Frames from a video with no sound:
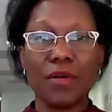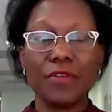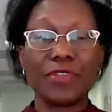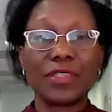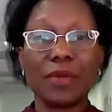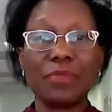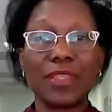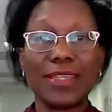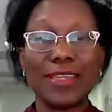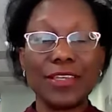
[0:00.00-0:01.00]
If it's something
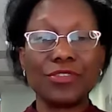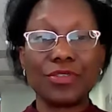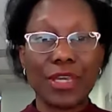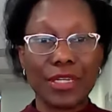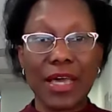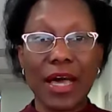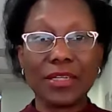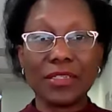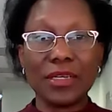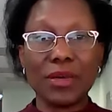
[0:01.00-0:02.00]
that needs to get
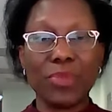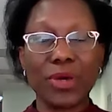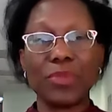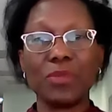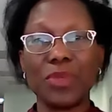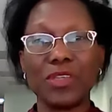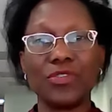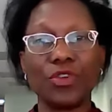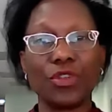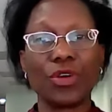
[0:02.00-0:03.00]
done, but maybe it's
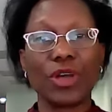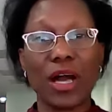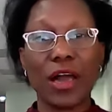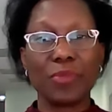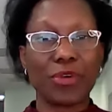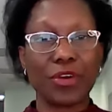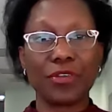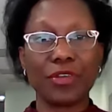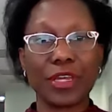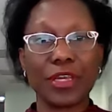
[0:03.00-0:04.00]
no longer high
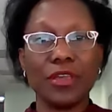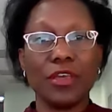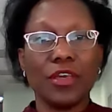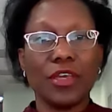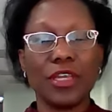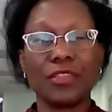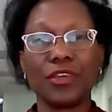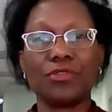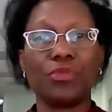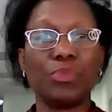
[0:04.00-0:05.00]
priority, either
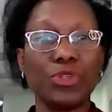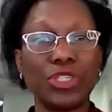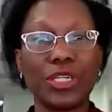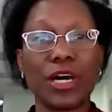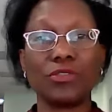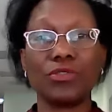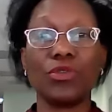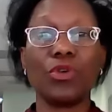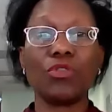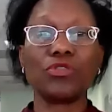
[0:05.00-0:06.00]
you could push it out
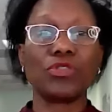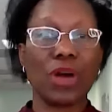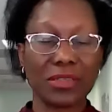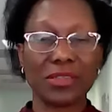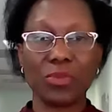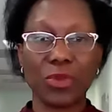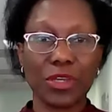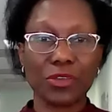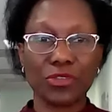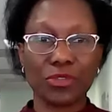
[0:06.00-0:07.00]
or also ask someone
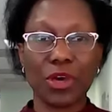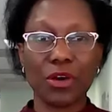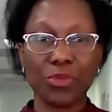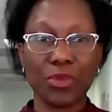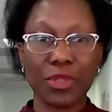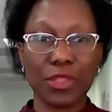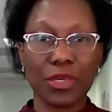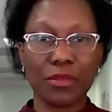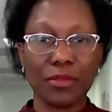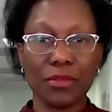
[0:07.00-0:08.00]
else to help you with it.
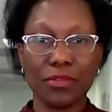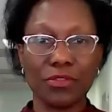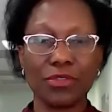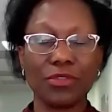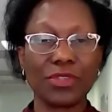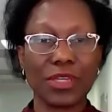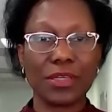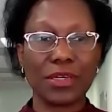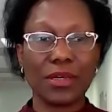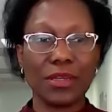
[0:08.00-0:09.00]
So those are
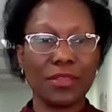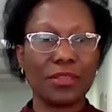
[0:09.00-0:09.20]
the